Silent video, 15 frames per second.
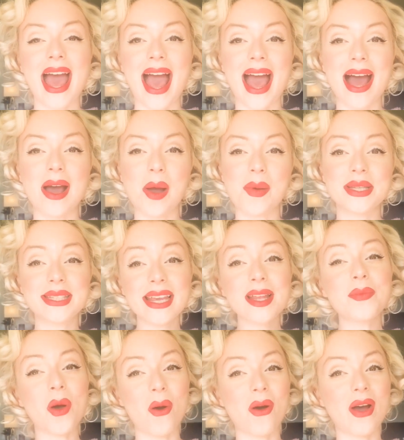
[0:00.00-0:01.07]
And see
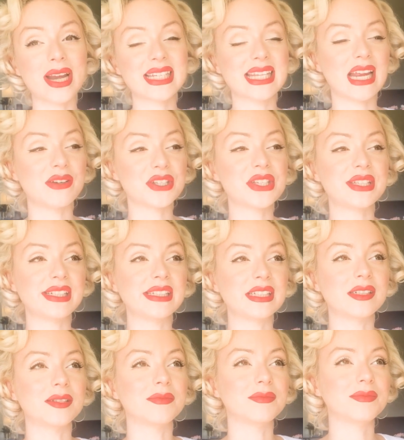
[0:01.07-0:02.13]
them on instead of just seeing
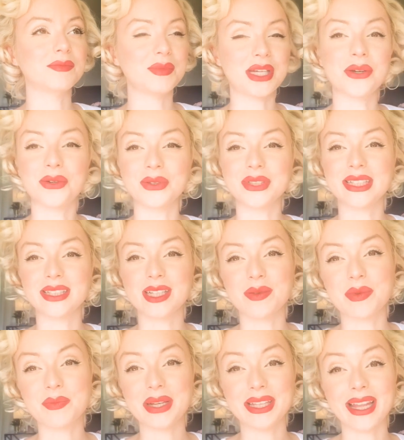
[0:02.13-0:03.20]
them, me holding them
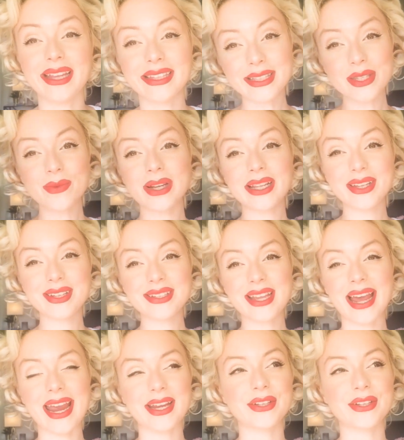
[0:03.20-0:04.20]
and being like, this is what it looks like.